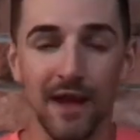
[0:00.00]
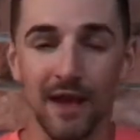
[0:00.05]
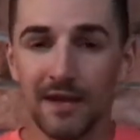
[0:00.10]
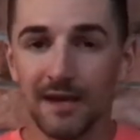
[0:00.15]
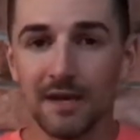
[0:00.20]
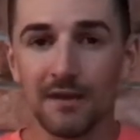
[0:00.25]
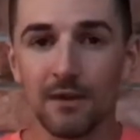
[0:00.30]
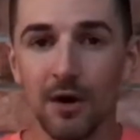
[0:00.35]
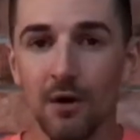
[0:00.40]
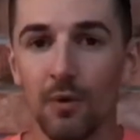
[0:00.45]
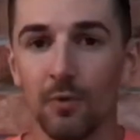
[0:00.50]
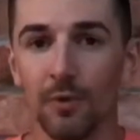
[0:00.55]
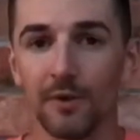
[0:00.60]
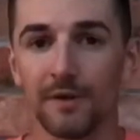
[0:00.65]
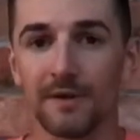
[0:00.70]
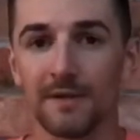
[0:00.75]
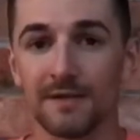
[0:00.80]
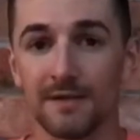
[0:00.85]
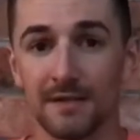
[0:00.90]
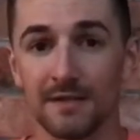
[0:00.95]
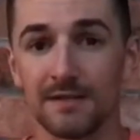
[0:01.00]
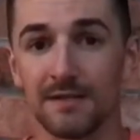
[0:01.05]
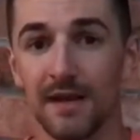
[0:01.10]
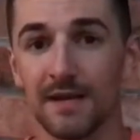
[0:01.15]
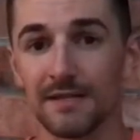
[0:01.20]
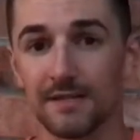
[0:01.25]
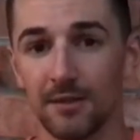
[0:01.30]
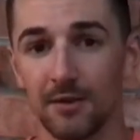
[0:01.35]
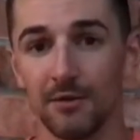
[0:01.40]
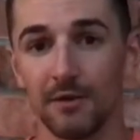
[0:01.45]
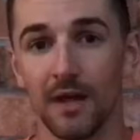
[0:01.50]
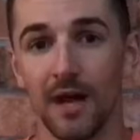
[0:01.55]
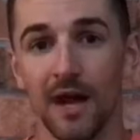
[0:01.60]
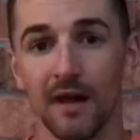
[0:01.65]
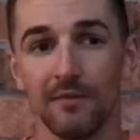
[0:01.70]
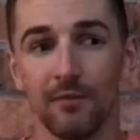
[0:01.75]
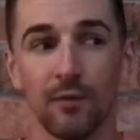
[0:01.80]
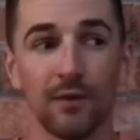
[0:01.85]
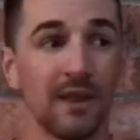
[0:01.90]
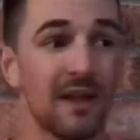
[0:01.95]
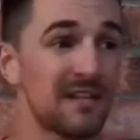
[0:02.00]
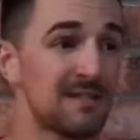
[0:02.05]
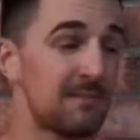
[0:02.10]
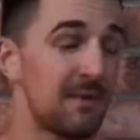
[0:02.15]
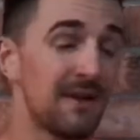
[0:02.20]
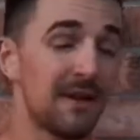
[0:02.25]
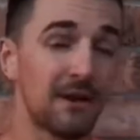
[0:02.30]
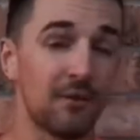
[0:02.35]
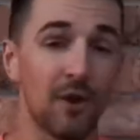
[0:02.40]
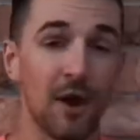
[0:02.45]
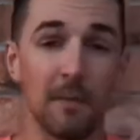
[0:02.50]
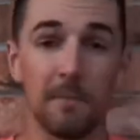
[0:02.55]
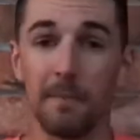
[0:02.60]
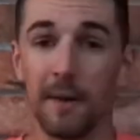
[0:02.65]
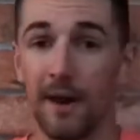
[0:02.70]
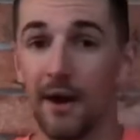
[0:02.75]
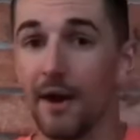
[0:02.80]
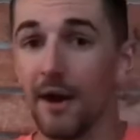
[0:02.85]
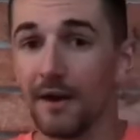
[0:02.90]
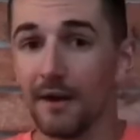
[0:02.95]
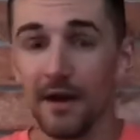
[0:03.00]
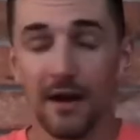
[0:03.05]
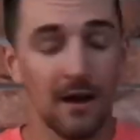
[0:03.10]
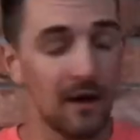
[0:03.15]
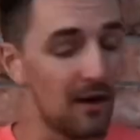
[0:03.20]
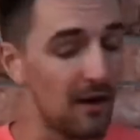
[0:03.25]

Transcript: any noteworthy success in your life, whether that's being a great parent,